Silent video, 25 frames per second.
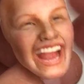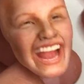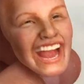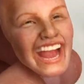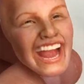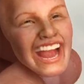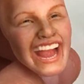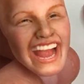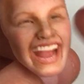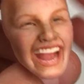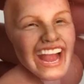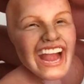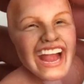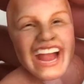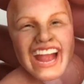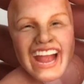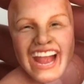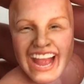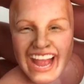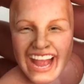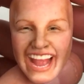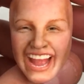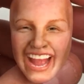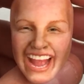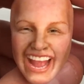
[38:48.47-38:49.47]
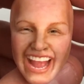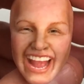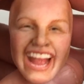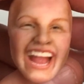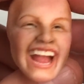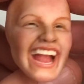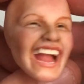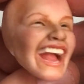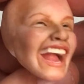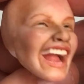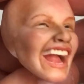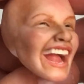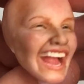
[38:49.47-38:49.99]
And easy. So I like
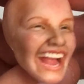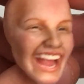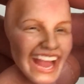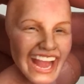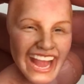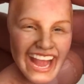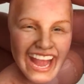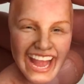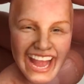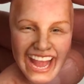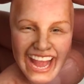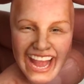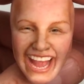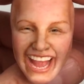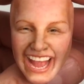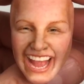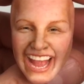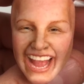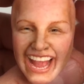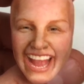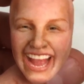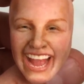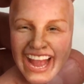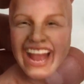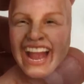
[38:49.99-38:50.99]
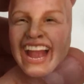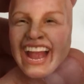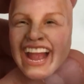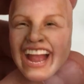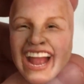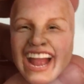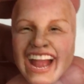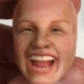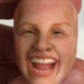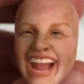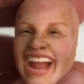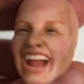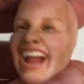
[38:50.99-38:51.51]
to teach this one because
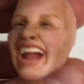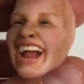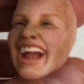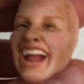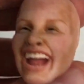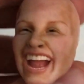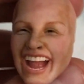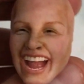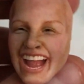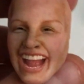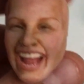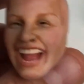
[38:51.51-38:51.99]
then you don't